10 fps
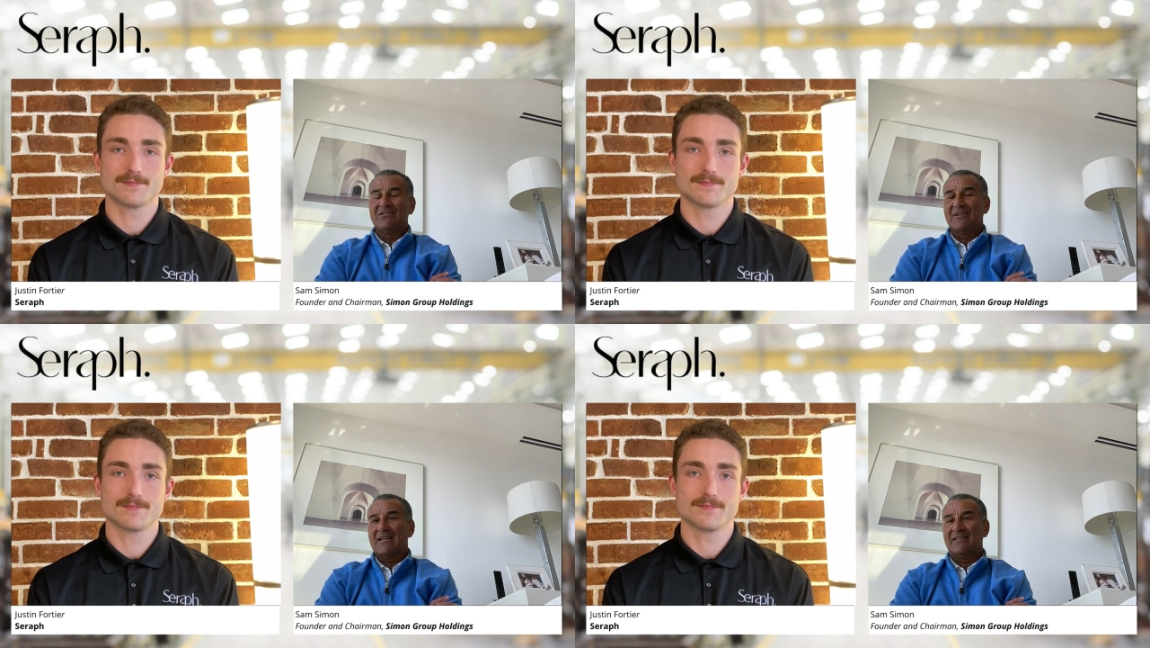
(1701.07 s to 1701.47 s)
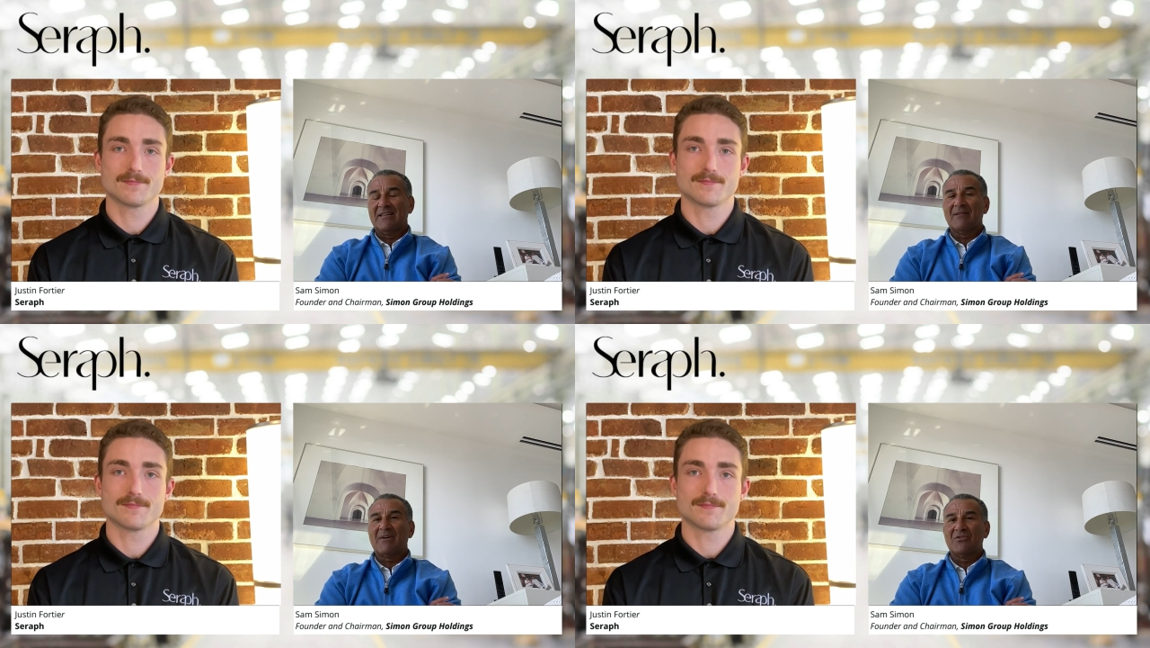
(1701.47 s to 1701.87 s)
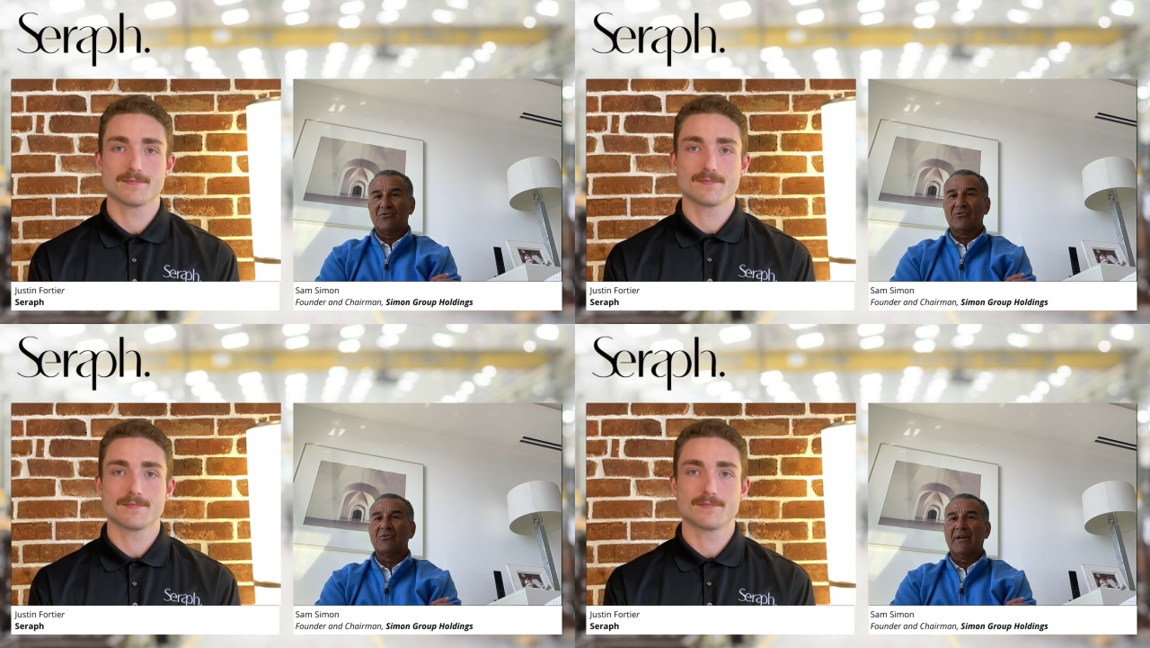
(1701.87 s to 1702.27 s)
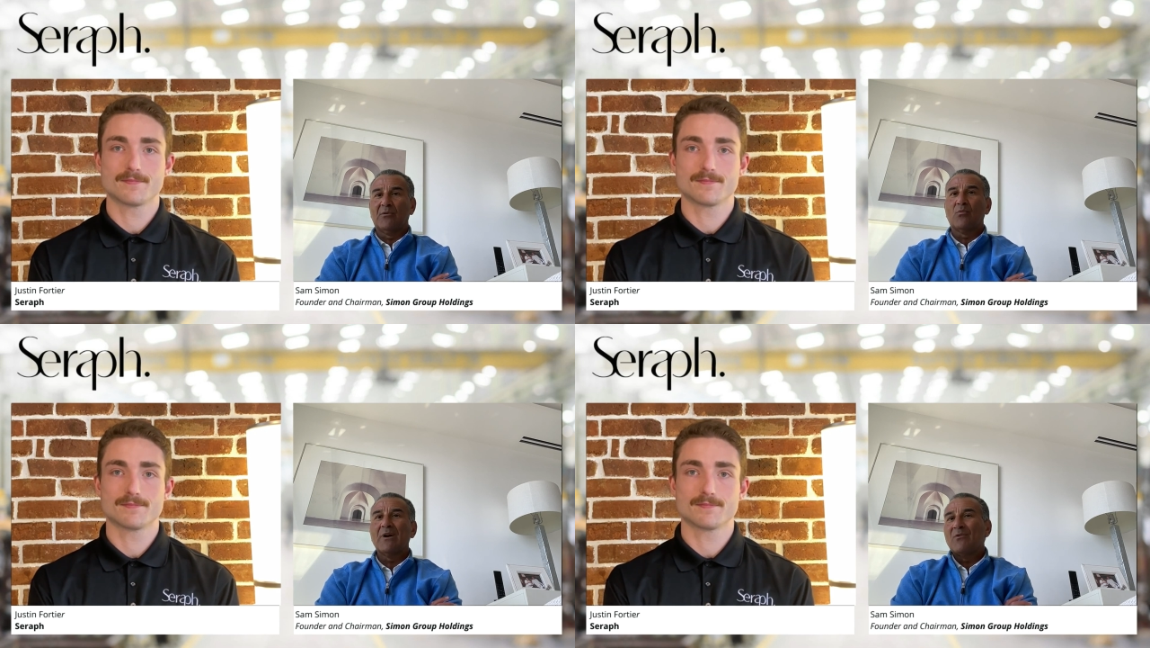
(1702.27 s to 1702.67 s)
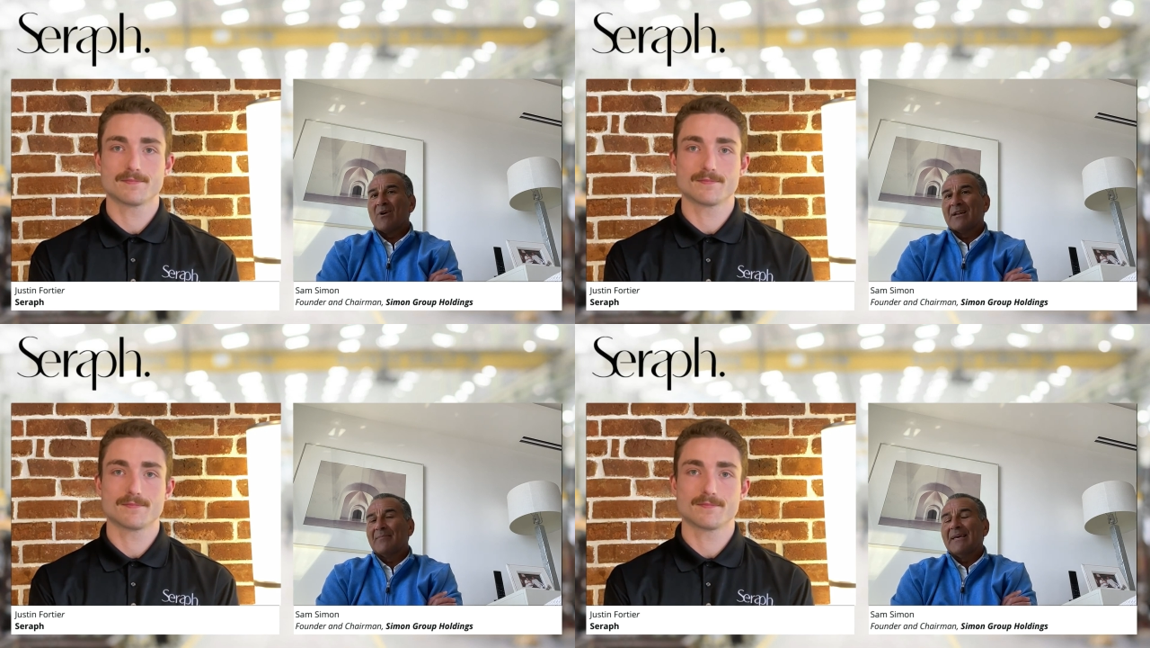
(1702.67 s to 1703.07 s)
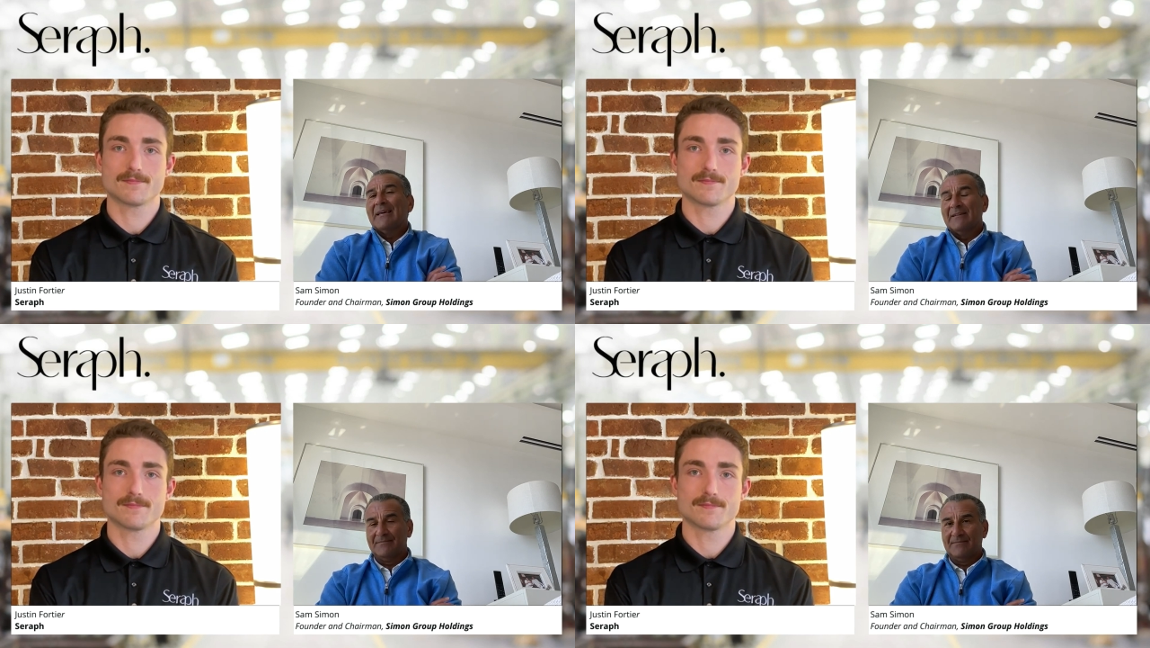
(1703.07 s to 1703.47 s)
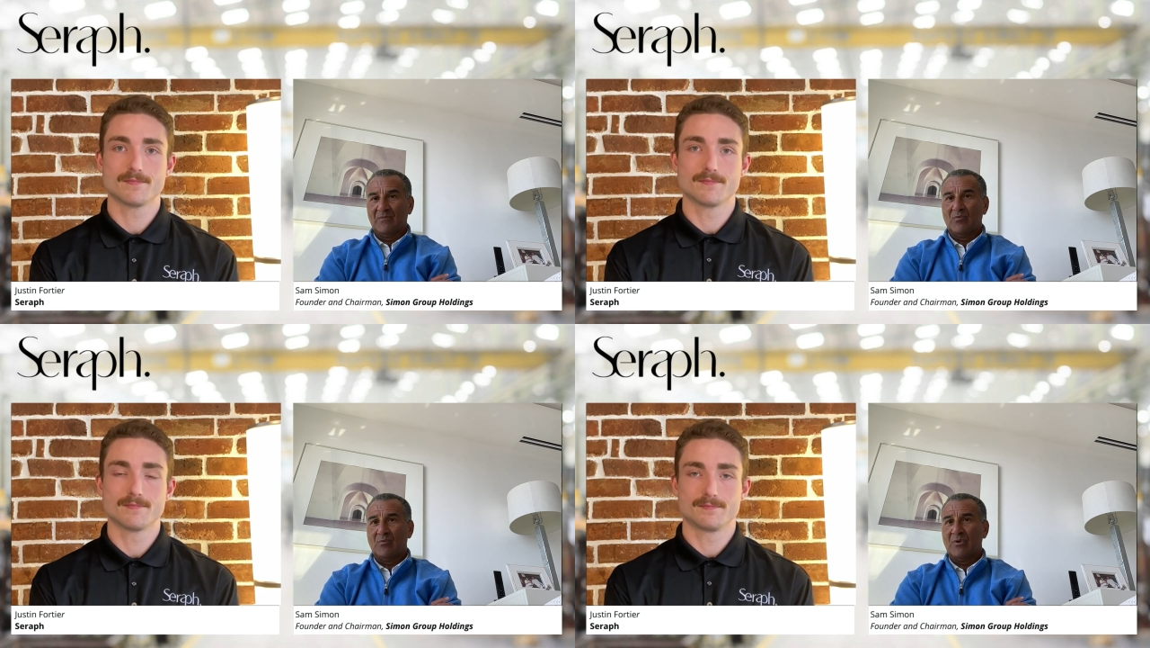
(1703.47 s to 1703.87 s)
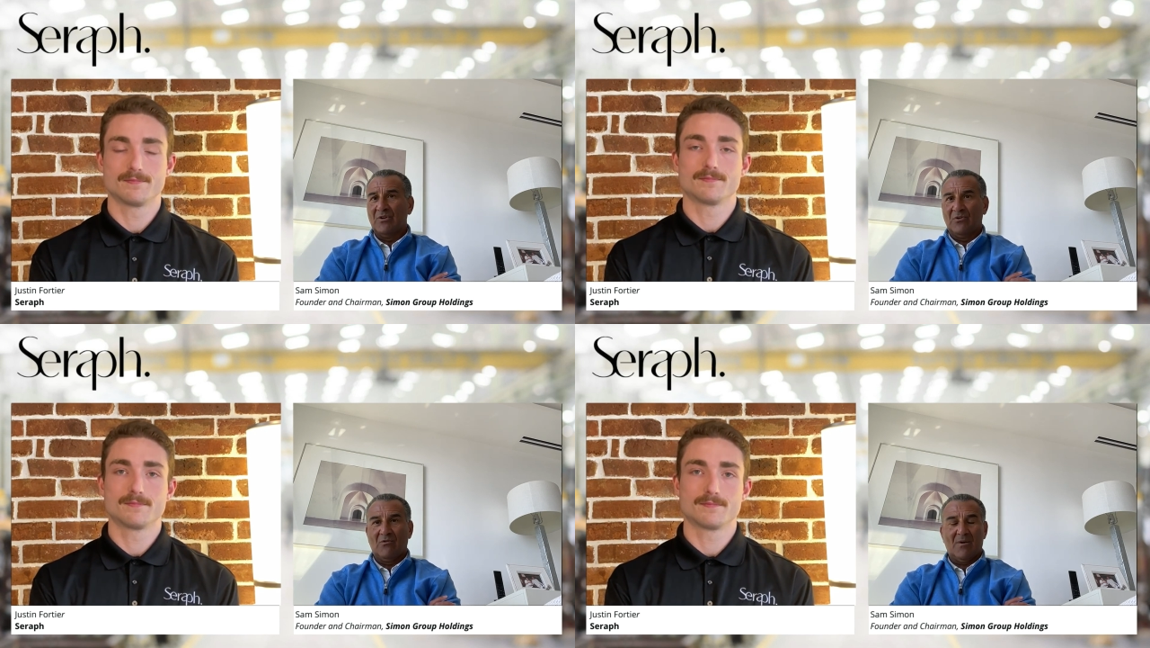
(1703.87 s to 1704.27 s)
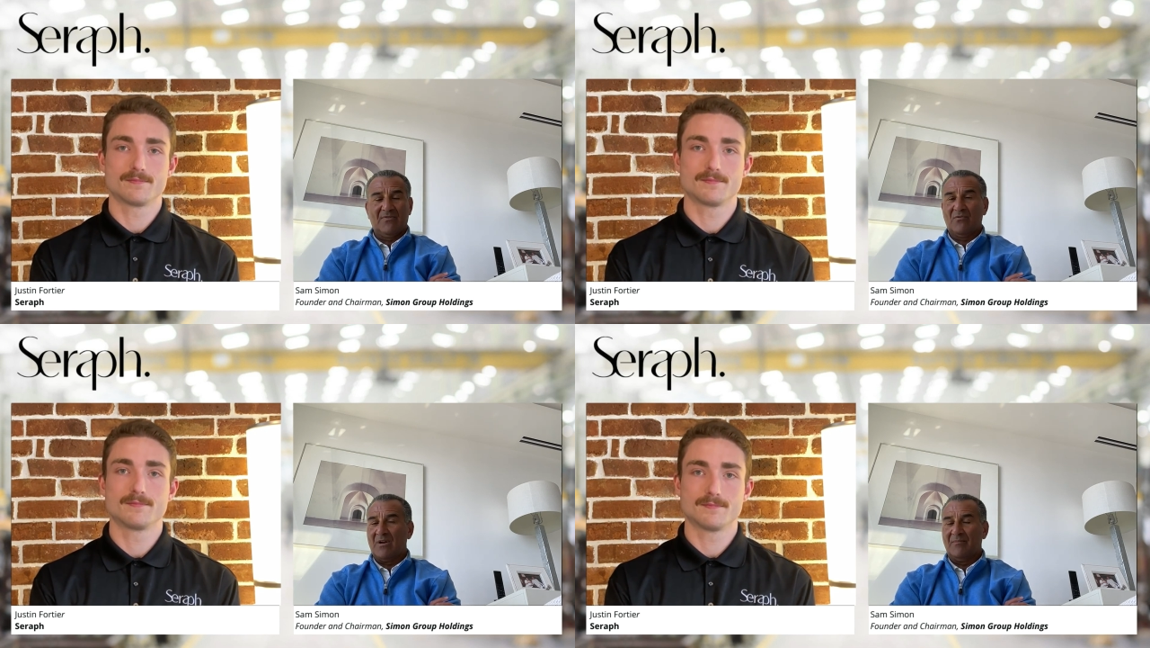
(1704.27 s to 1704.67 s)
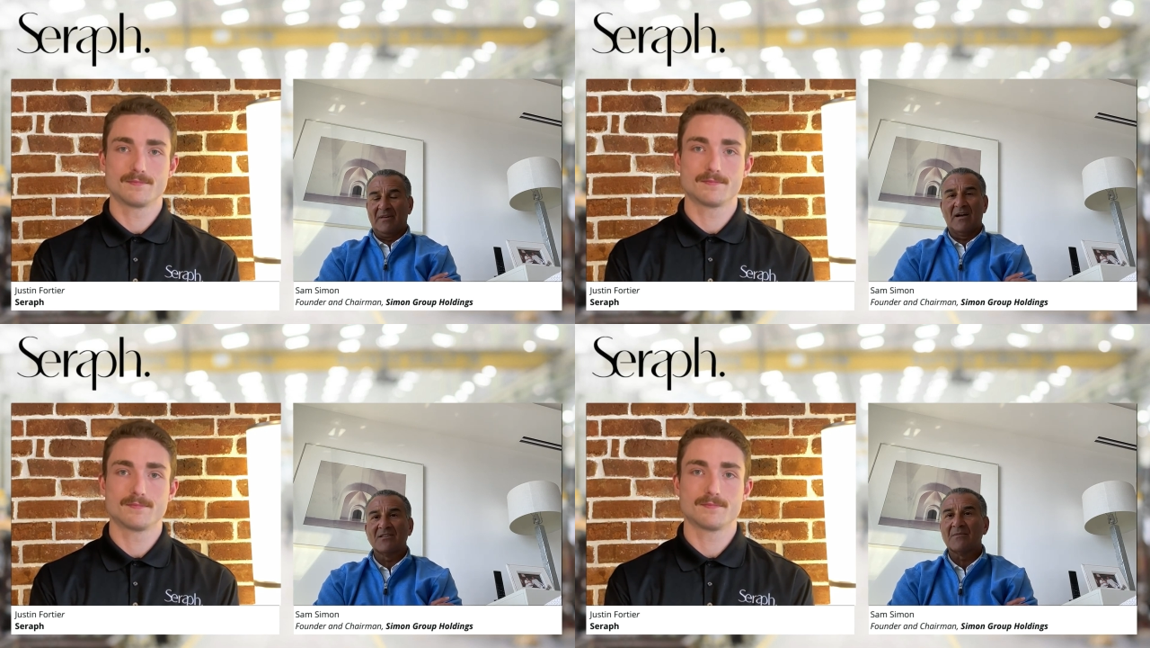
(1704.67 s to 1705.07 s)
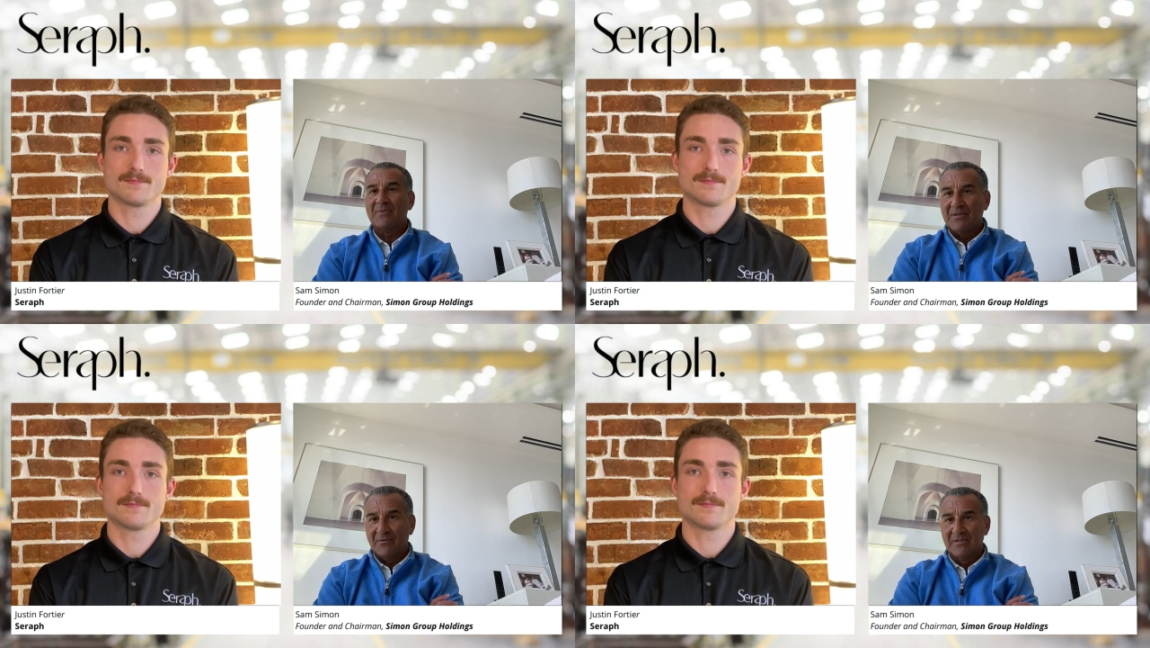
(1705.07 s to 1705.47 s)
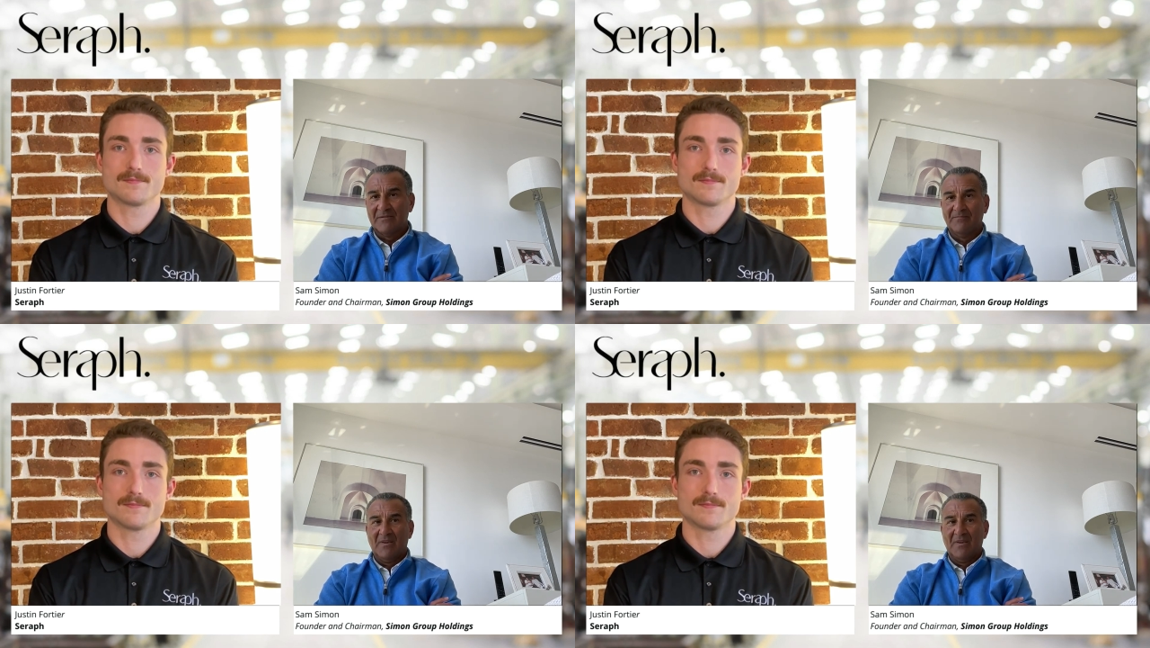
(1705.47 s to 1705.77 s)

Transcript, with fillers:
Speaker 1: You got to think about your career. What do you want to be when you grow up? You want to be an entrepreneur?